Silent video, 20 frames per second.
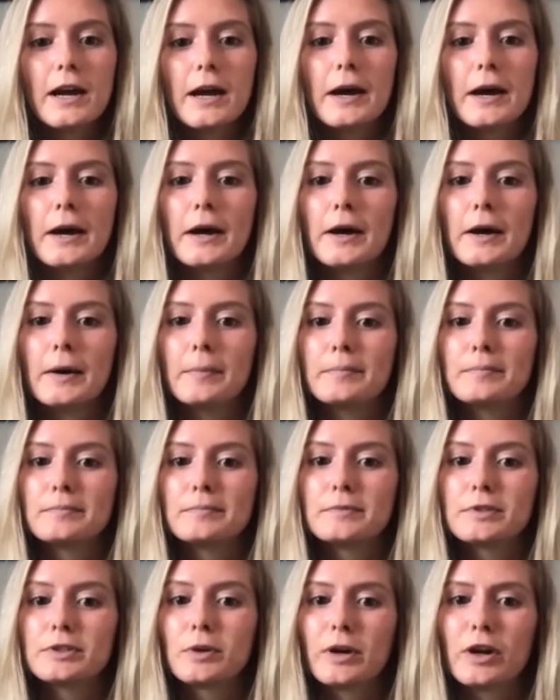
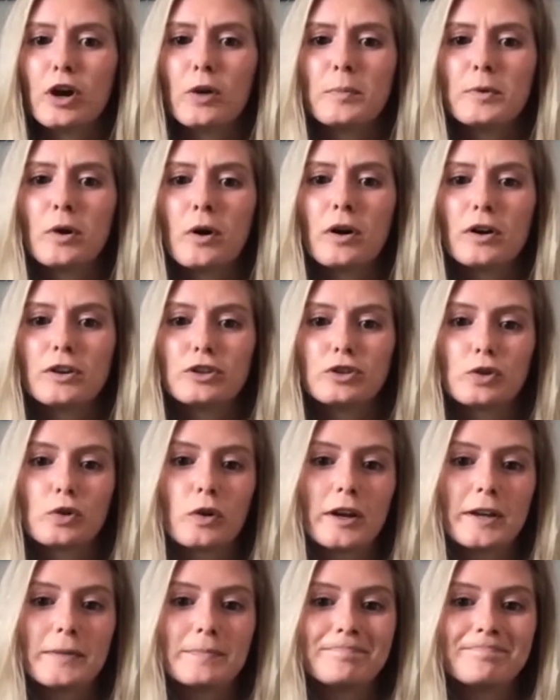So I hope you all
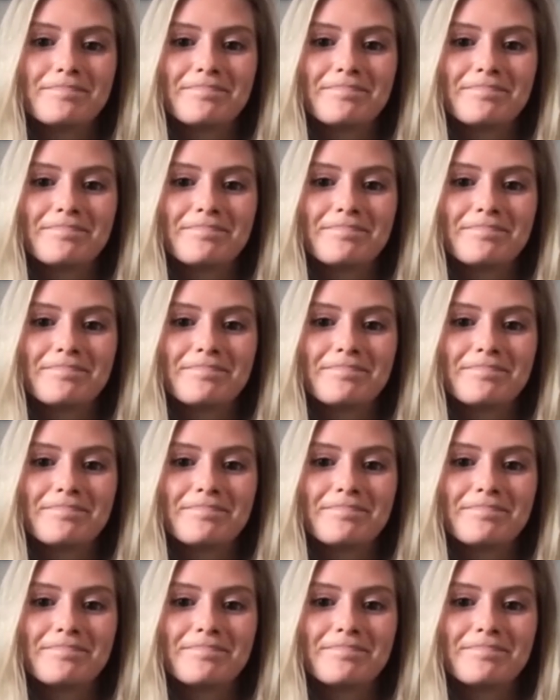enjoy.